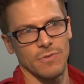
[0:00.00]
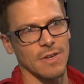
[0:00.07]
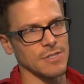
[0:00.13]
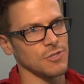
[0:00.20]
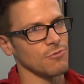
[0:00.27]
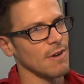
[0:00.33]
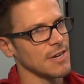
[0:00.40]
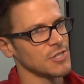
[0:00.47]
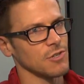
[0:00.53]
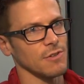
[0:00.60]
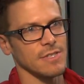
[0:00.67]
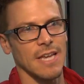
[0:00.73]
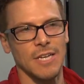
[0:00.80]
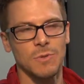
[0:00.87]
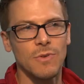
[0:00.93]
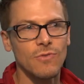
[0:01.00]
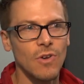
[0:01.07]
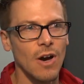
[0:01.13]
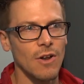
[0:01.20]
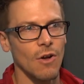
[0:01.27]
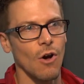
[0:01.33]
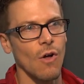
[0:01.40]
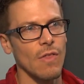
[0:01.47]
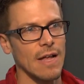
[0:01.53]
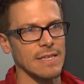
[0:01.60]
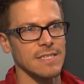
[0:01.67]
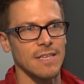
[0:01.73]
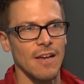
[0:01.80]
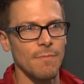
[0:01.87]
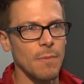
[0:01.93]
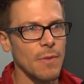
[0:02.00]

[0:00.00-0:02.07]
we've got directional attacks, we've got all that stuff,